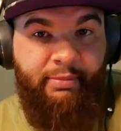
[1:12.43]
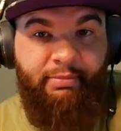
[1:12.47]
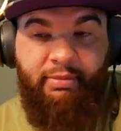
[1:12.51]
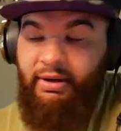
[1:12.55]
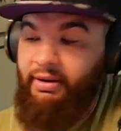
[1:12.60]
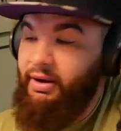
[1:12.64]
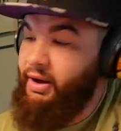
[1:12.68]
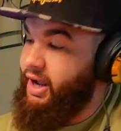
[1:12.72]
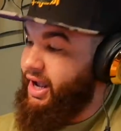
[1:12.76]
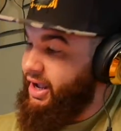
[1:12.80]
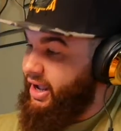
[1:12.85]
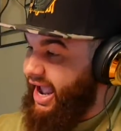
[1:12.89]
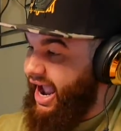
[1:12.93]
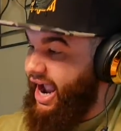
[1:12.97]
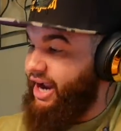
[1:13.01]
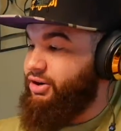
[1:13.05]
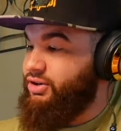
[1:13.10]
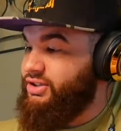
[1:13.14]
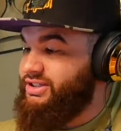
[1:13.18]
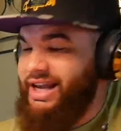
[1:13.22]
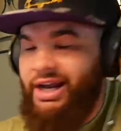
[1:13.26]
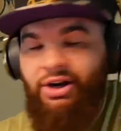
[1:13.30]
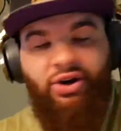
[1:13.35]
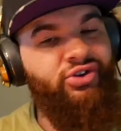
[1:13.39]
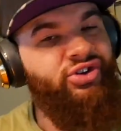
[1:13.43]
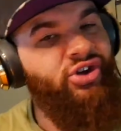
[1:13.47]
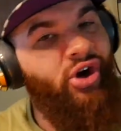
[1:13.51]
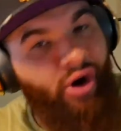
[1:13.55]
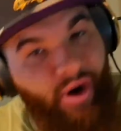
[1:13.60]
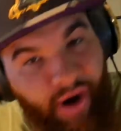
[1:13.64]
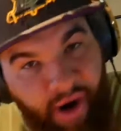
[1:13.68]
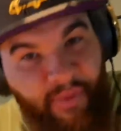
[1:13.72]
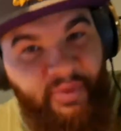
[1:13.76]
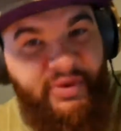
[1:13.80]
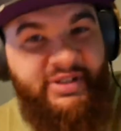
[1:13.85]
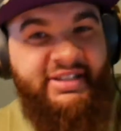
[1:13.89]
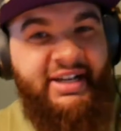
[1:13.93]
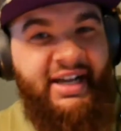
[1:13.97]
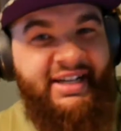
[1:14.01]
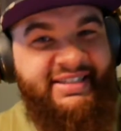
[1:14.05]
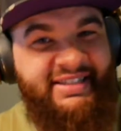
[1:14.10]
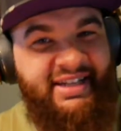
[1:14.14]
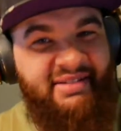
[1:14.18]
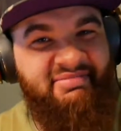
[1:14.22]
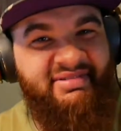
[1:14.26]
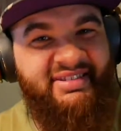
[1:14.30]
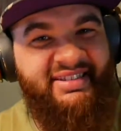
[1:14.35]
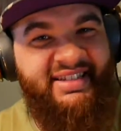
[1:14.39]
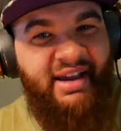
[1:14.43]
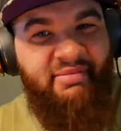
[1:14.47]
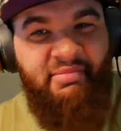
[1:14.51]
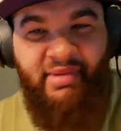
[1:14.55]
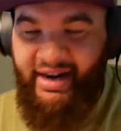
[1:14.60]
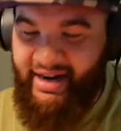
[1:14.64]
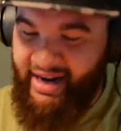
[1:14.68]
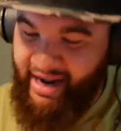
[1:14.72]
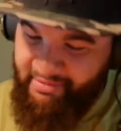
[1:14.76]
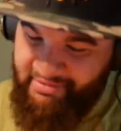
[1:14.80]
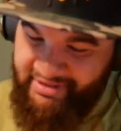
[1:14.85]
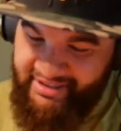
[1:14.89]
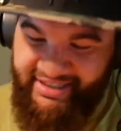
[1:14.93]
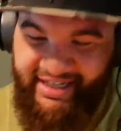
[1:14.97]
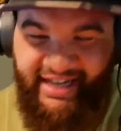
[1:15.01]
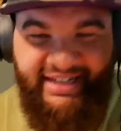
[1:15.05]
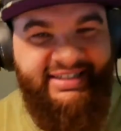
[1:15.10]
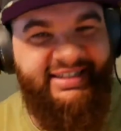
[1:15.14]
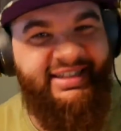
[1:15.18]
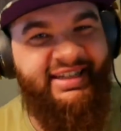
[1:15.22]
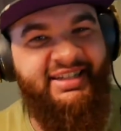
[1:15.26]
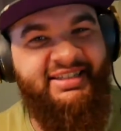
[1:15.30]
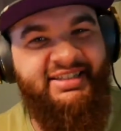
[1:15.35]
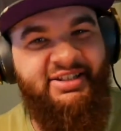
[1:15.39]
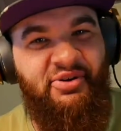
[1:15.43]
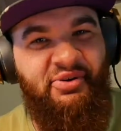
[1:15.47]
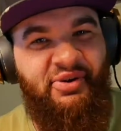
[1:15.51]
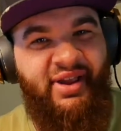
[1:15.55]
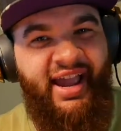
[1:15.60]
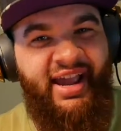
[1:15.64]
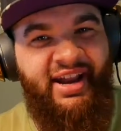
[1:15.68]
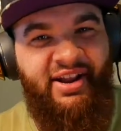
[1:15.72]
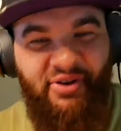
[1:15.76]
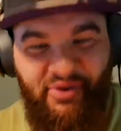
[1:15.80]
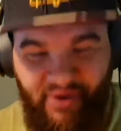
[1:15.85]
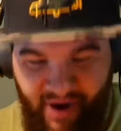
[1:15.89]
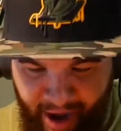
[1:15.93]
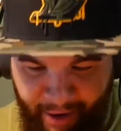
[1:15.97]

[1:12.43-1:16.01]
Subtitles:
but haters, I know y'all always got something to say in my comment section. It's okay, though.